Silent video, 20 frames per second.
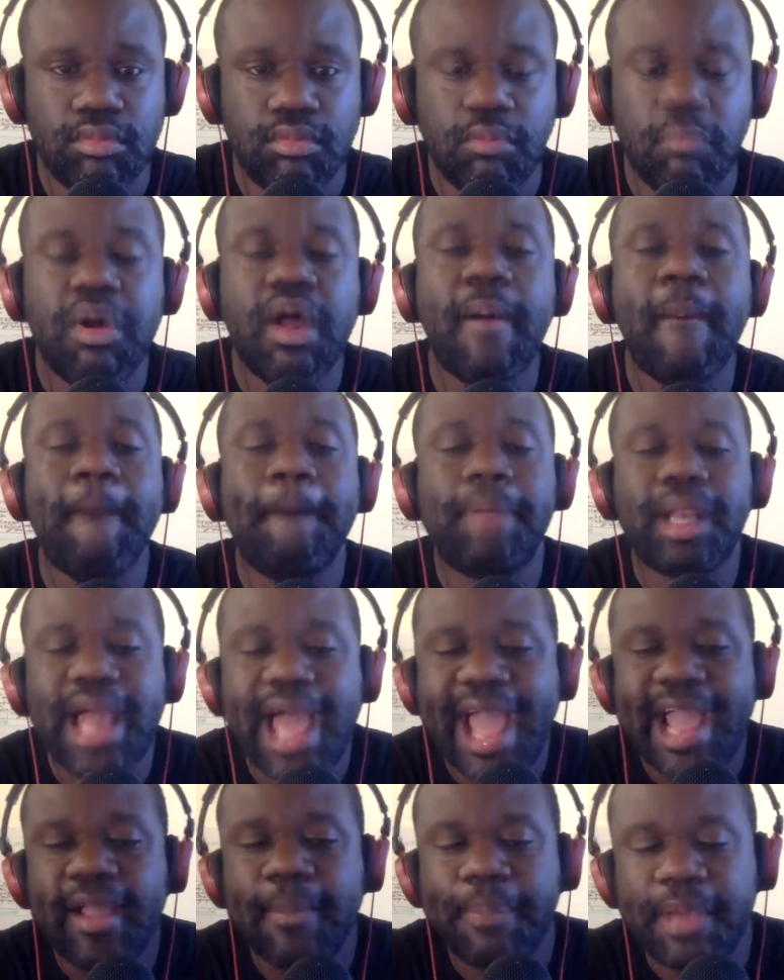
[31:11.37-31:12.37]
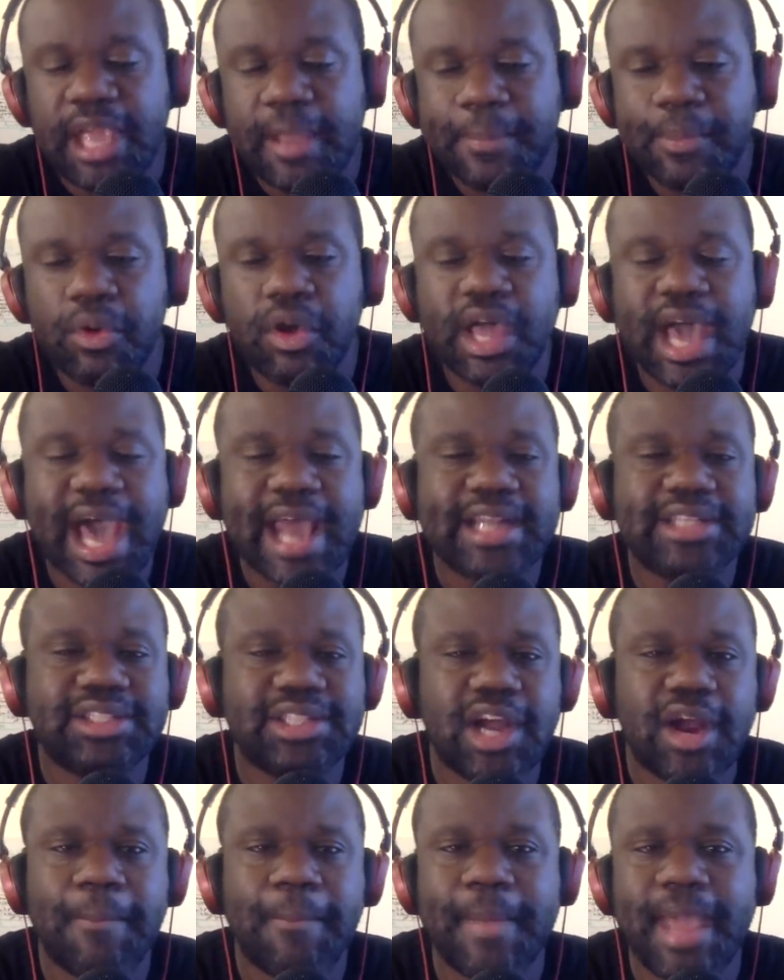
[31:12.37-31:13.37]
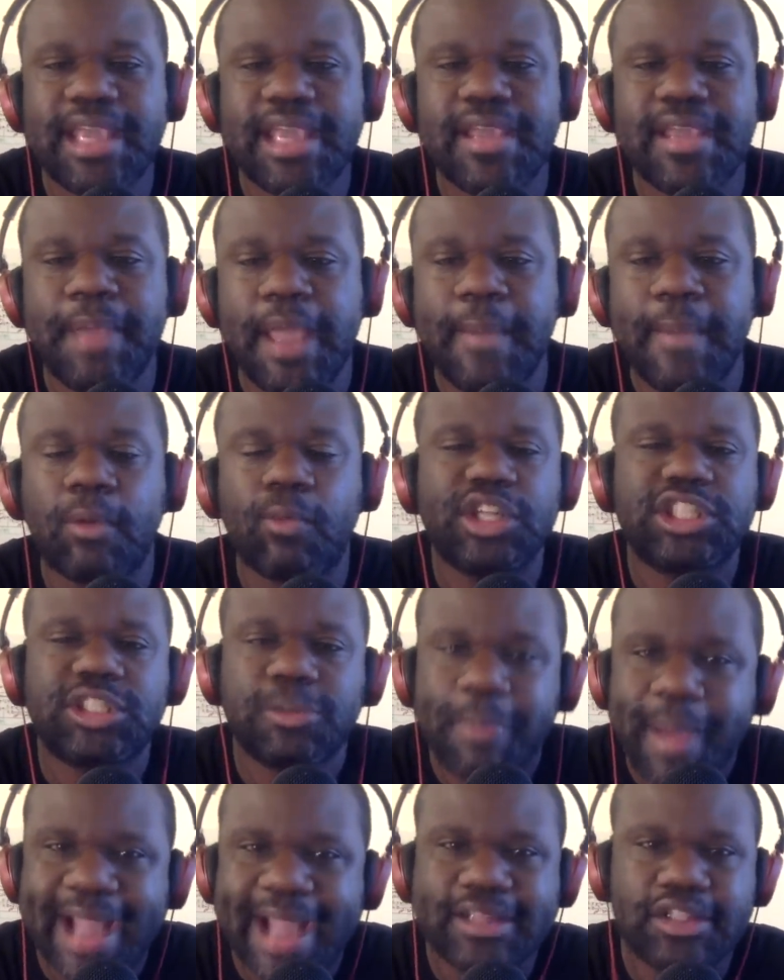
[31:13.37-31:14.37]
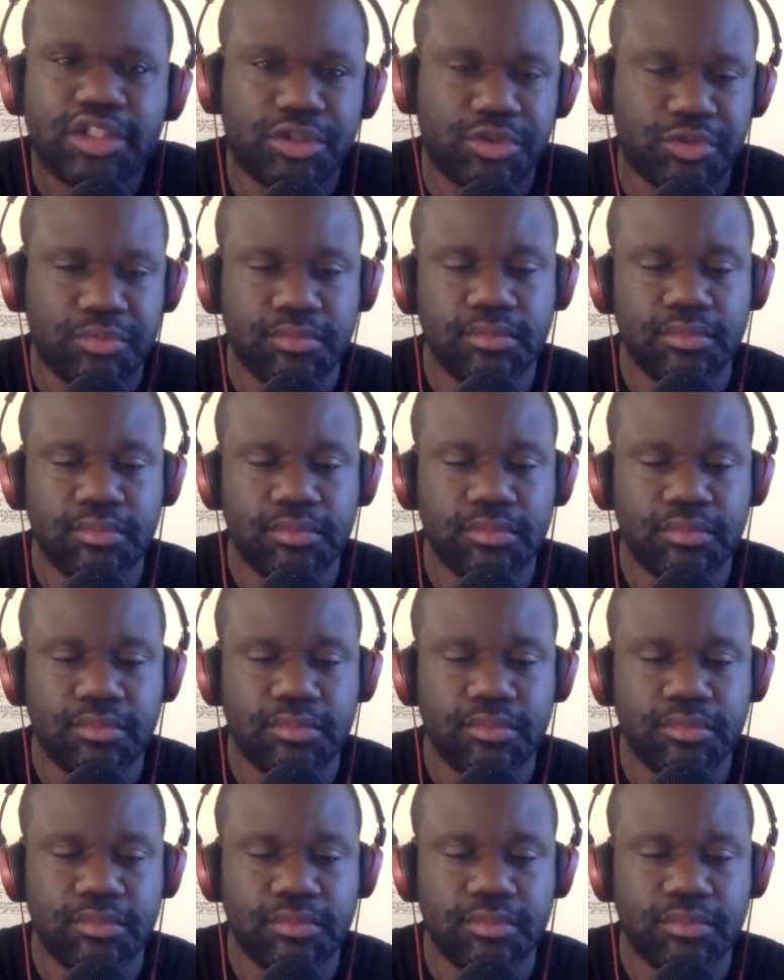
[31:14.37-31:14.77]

But black people got to start making people respect you.